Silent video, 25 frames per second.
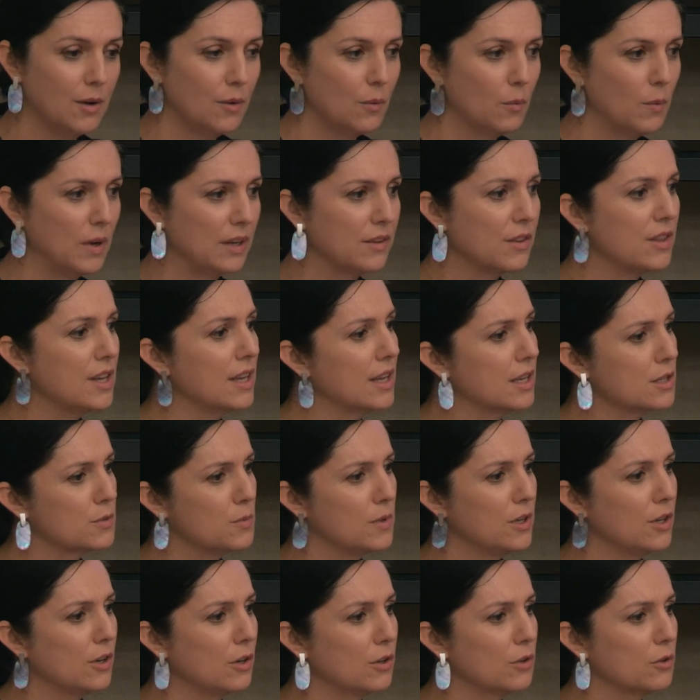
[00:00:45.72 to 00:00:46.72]
one thing as
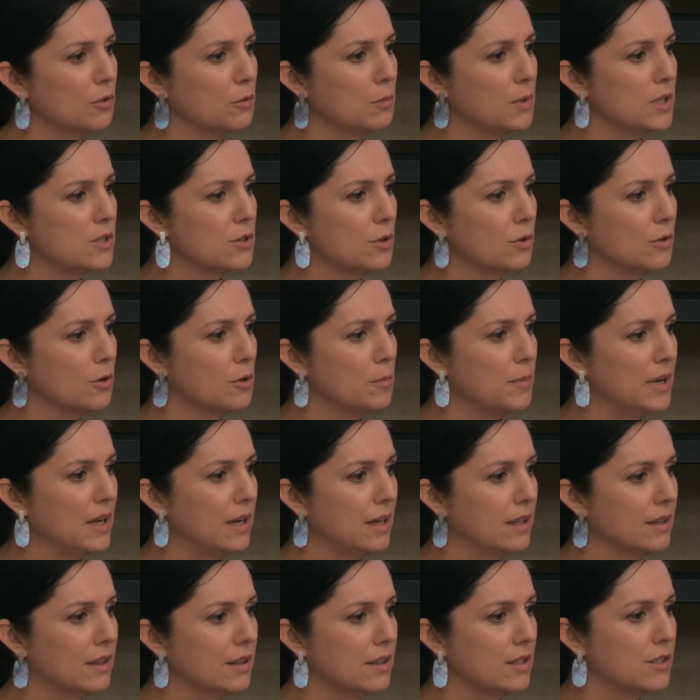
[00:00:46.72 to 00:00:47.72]
we go through and we talk
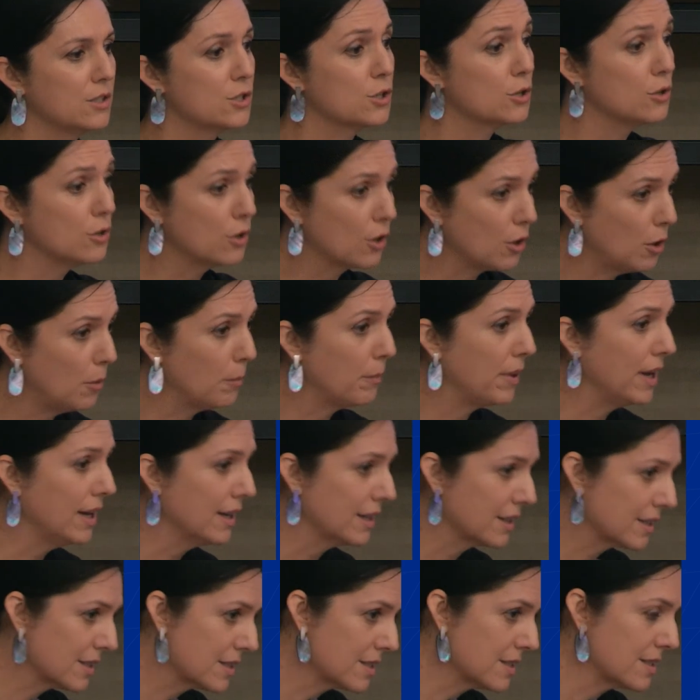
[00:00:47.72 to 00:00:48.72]
about the two
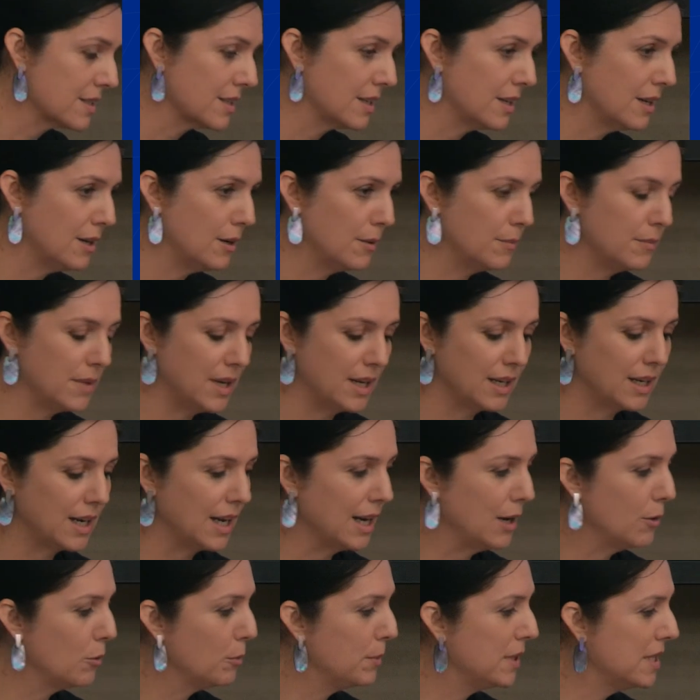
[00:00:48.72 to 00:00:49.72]
compacts, and
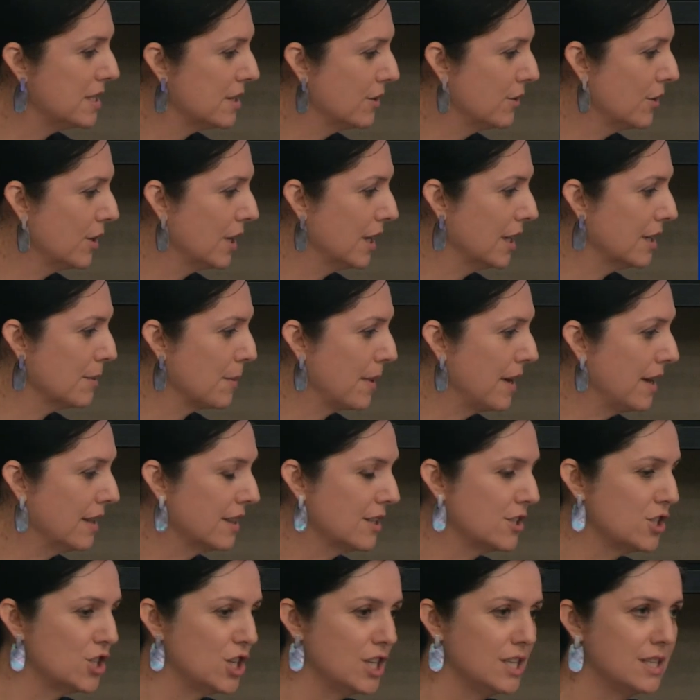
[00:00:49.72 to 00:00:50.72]
Claire will be talking about
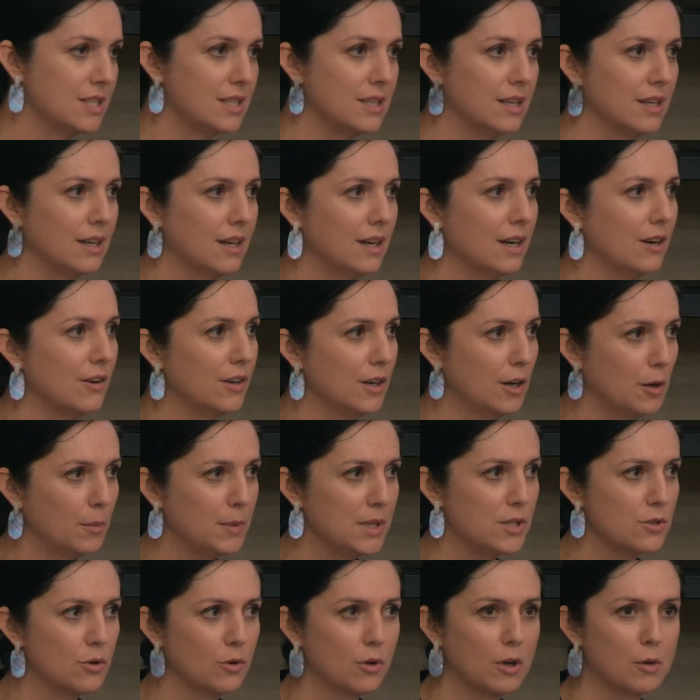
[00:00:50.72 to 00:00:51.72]
the GCR and I'll be
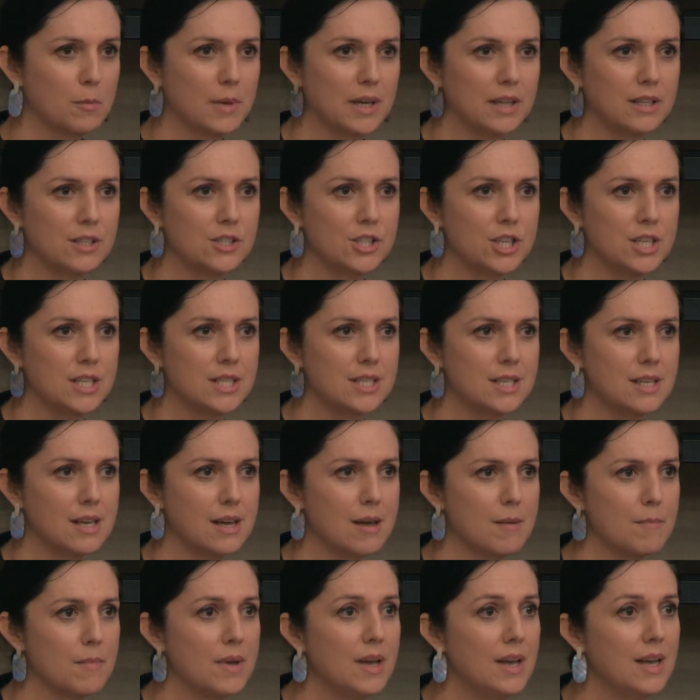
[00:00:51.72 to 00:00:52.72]
talking about the
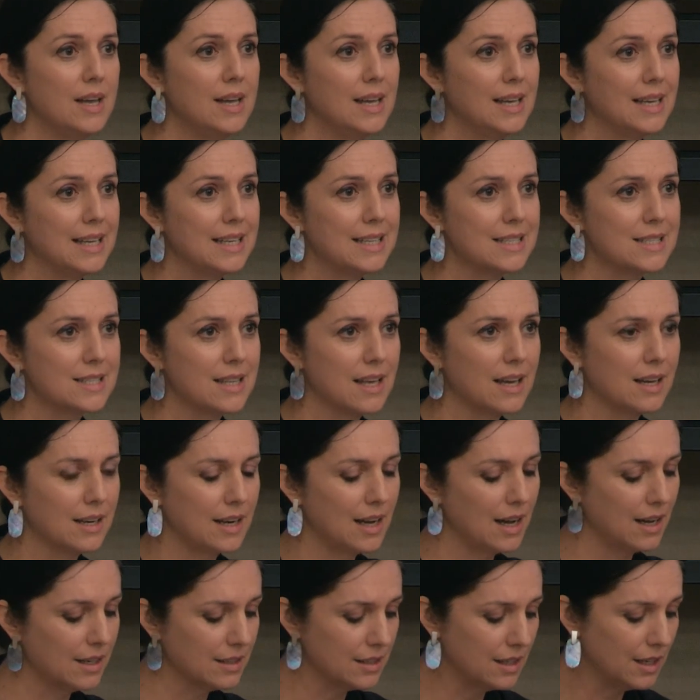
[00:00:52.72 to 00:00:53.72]
GCM, is that
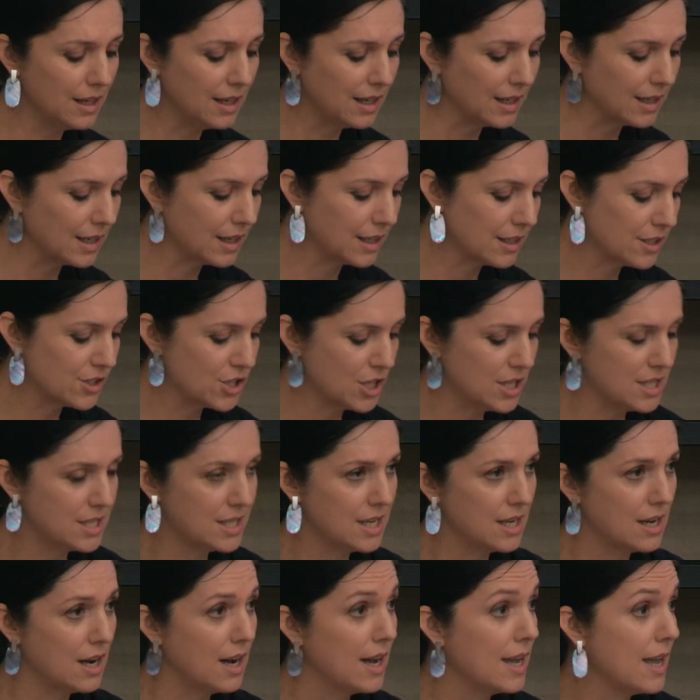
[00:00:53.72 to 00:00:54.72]
unlike
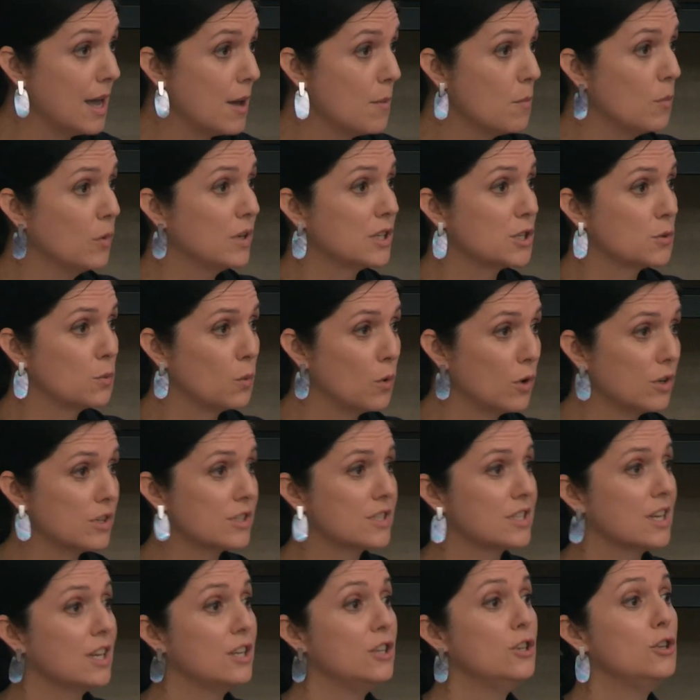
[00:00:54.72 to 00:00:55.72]
GCIM, which
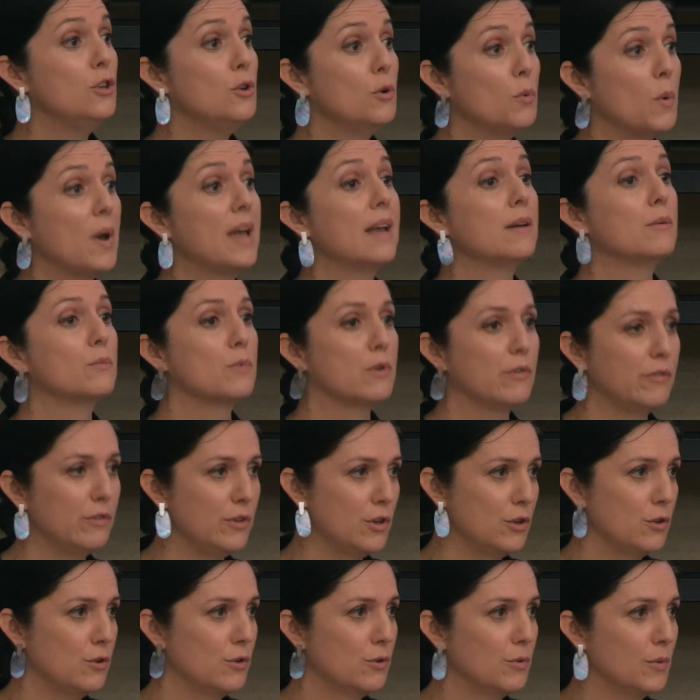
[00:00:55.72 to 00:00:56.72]
was a UN
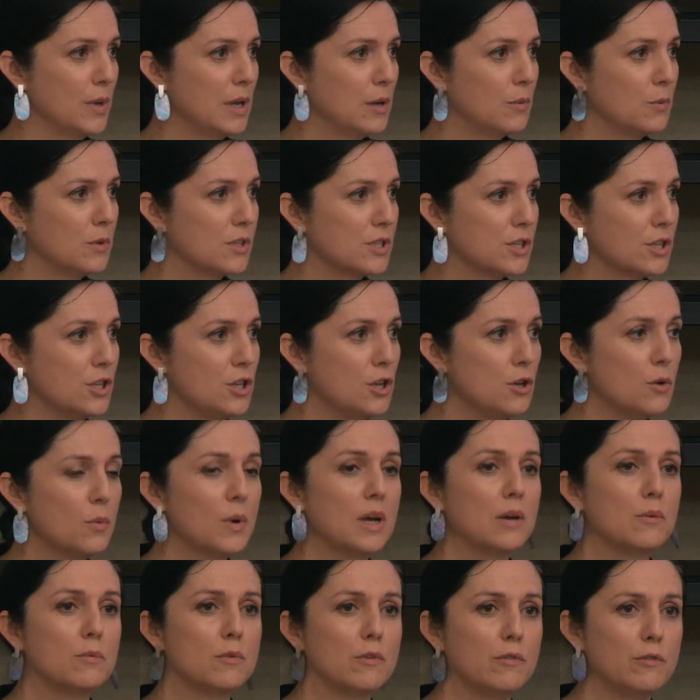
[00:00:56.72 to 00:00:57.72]
review, it was a
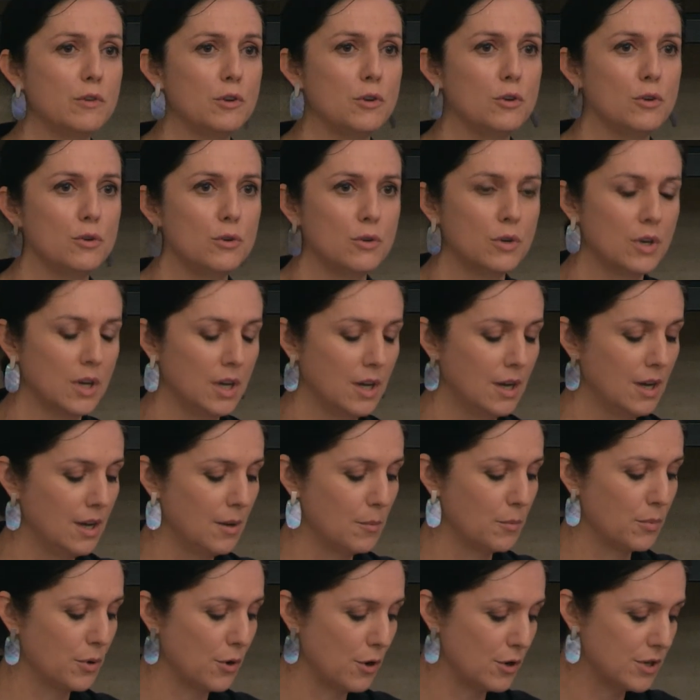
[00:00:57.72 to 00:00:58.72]
UN review
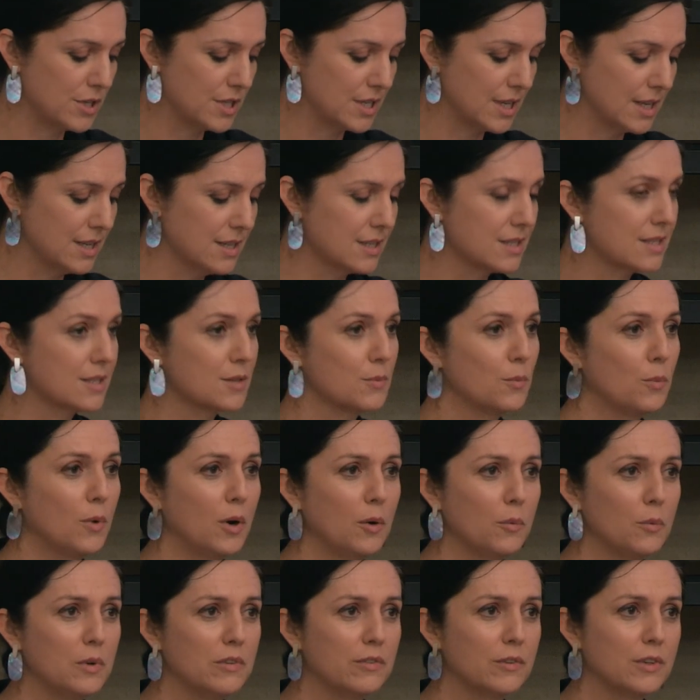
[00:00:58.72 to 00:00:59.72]
process,
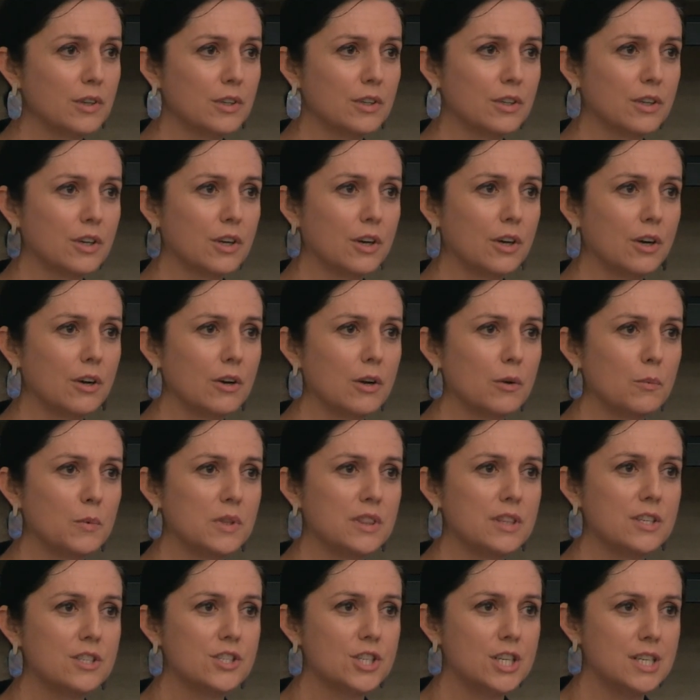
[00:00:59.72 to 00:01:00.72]
what we've got occurring
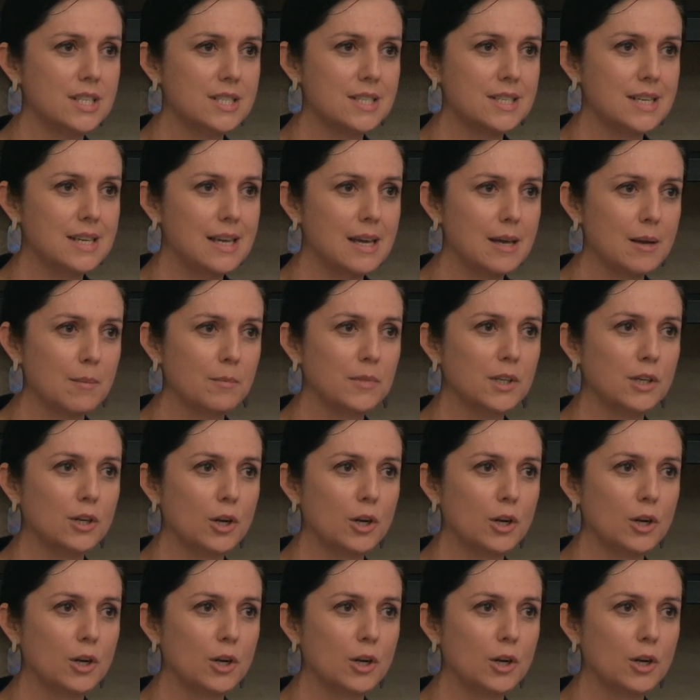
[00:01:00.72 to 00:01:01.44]
with the GCM, the